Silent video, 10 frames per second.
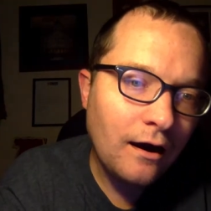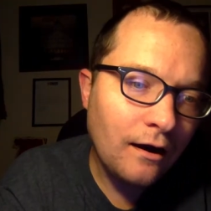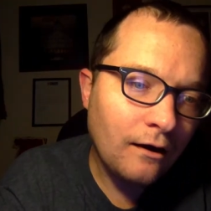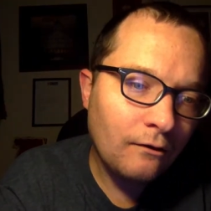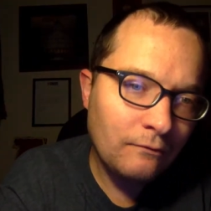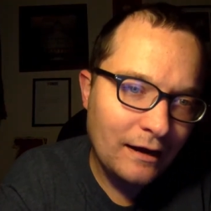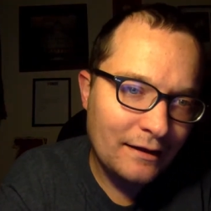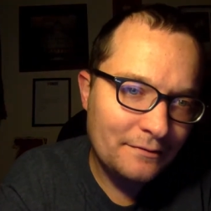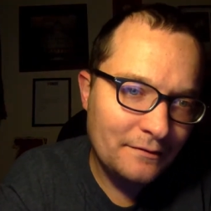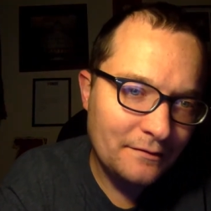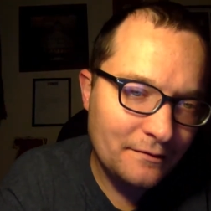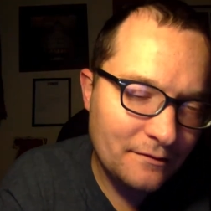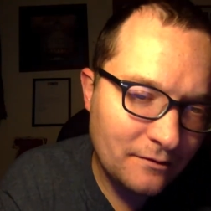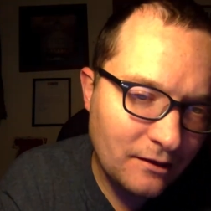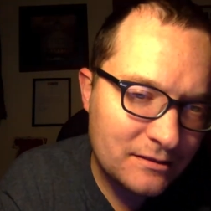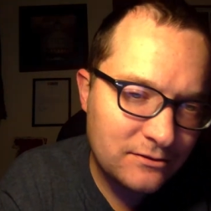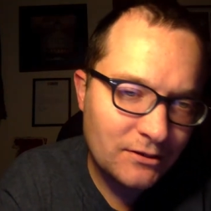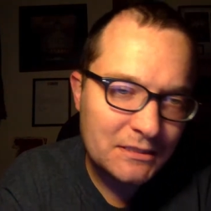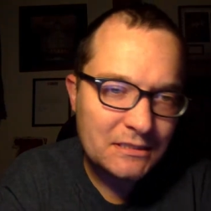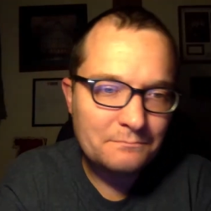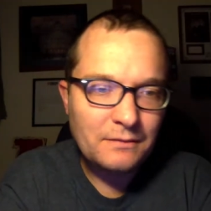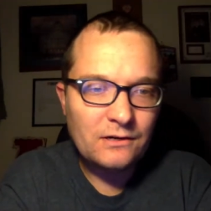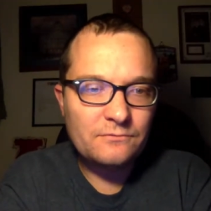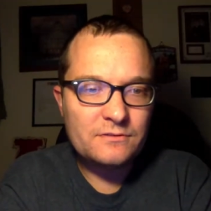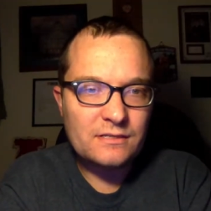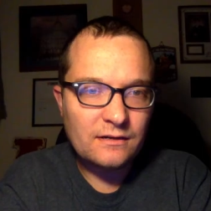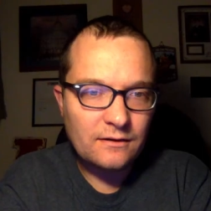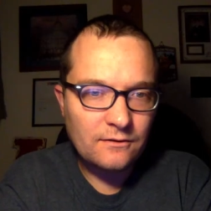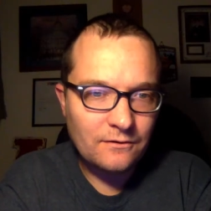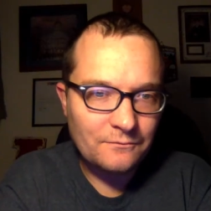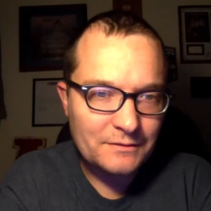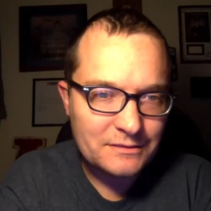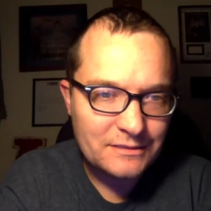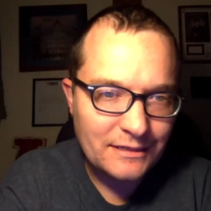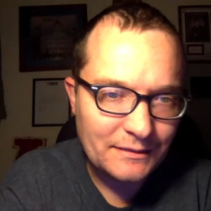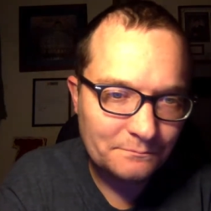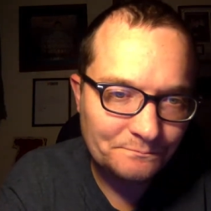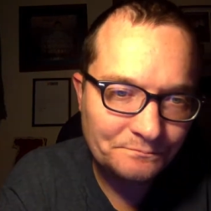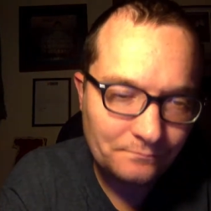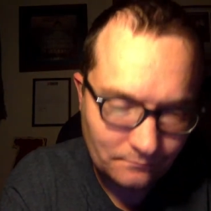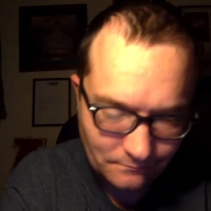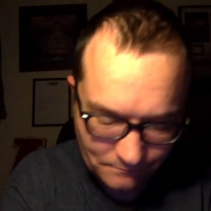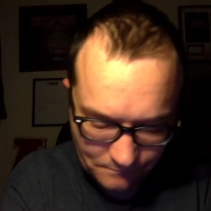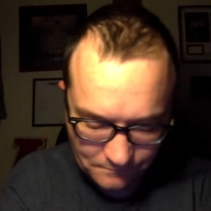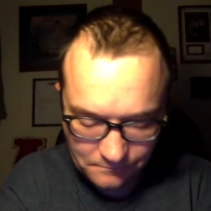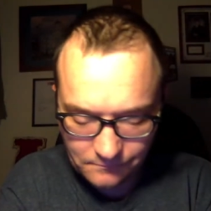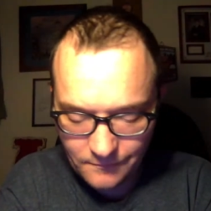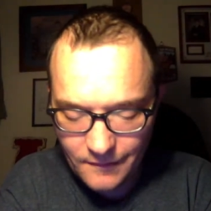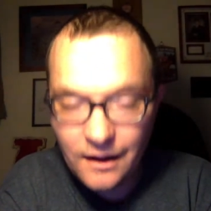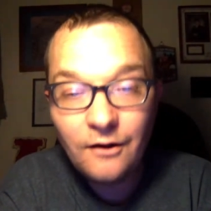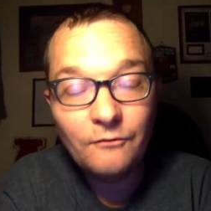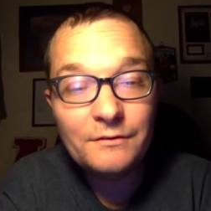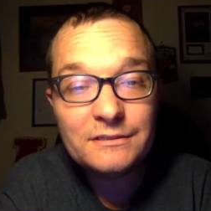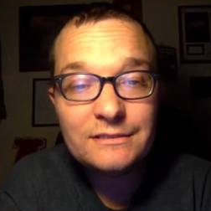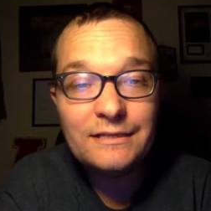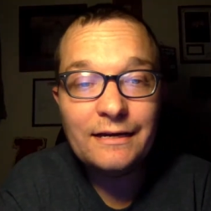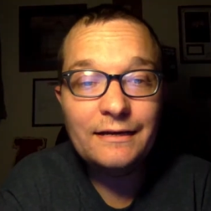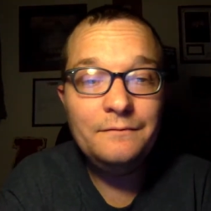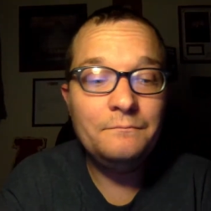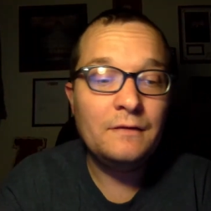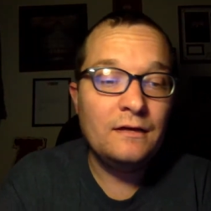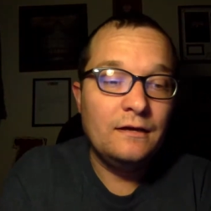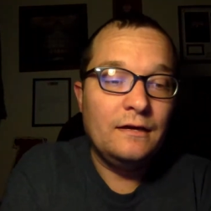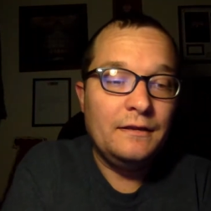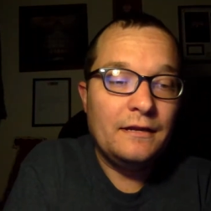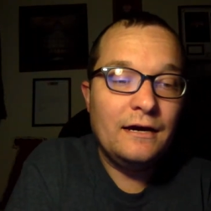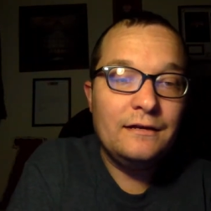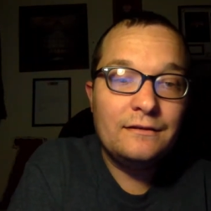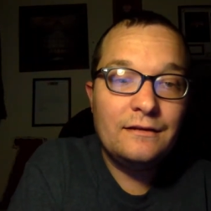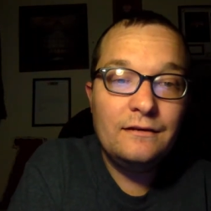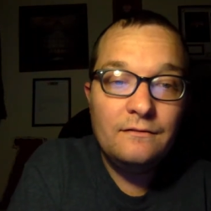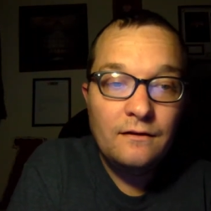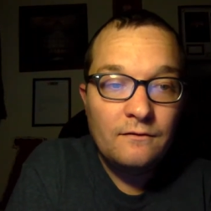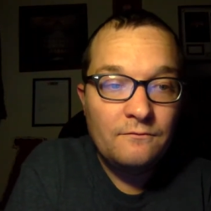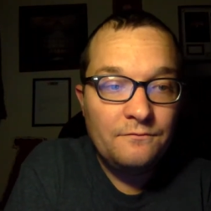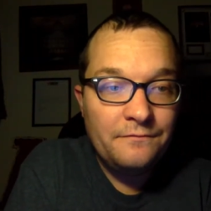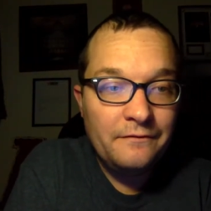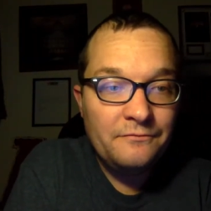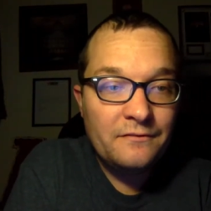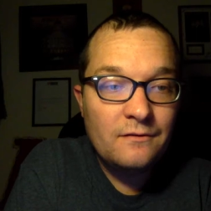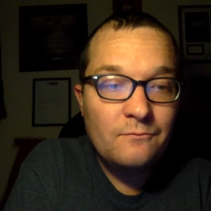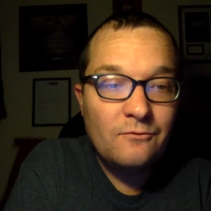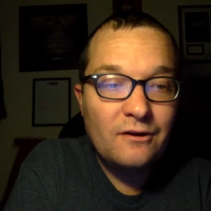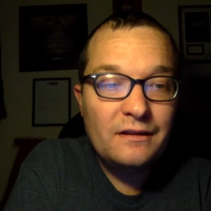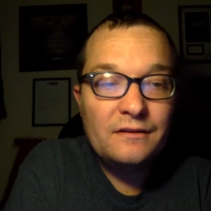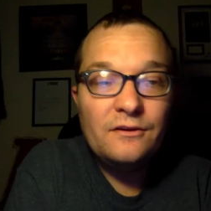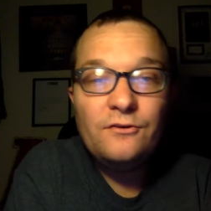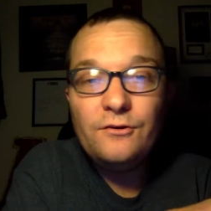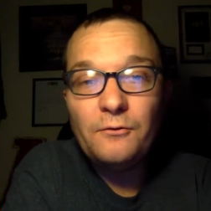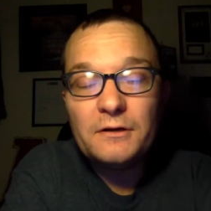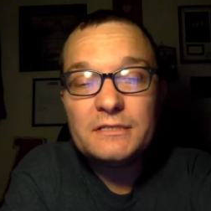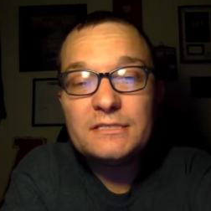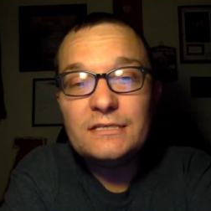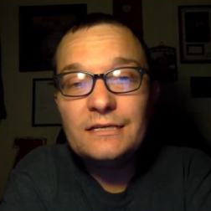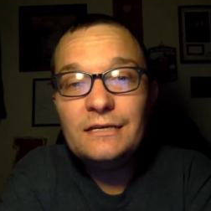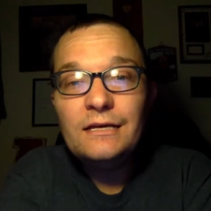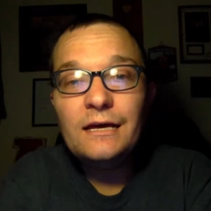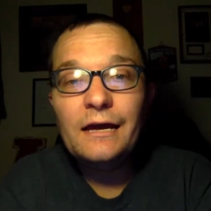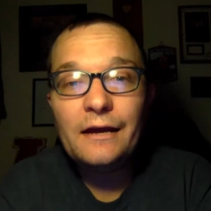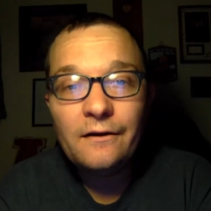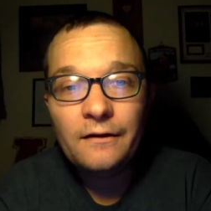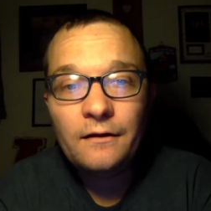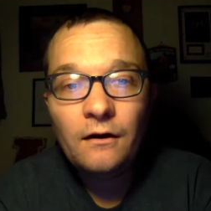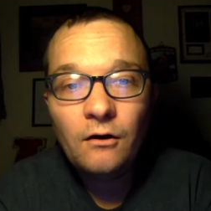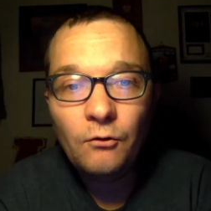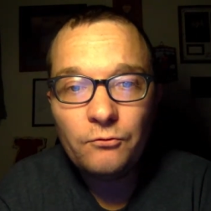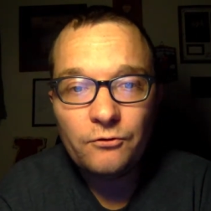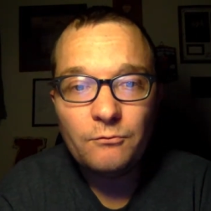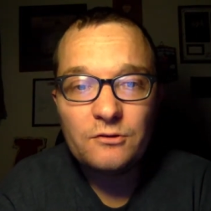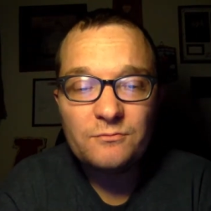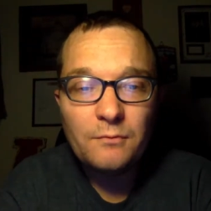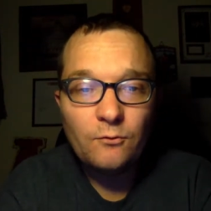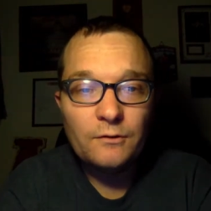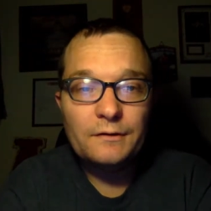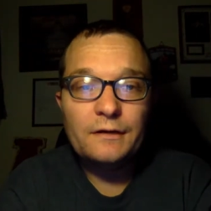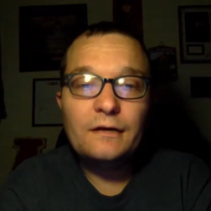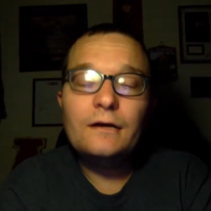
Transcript: All right, let's look at some births that occurred on this day. On this day, in 1951 in New York City, Eric Holder was born.